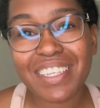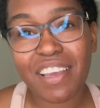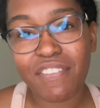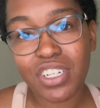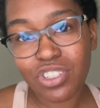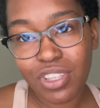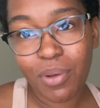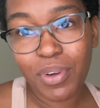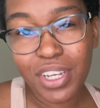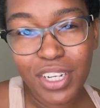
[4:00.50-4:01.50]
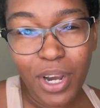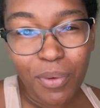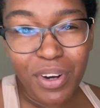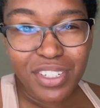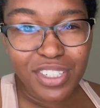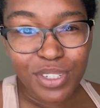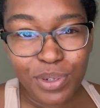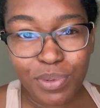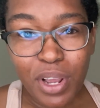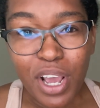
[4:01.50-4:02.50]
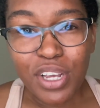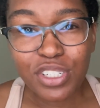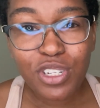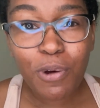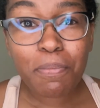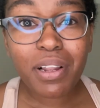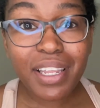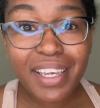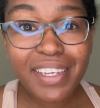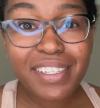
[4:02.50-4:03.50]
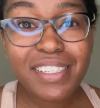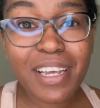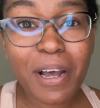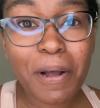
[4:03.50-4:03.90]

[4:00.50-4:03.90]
adventure that we're going to go on soon. So please,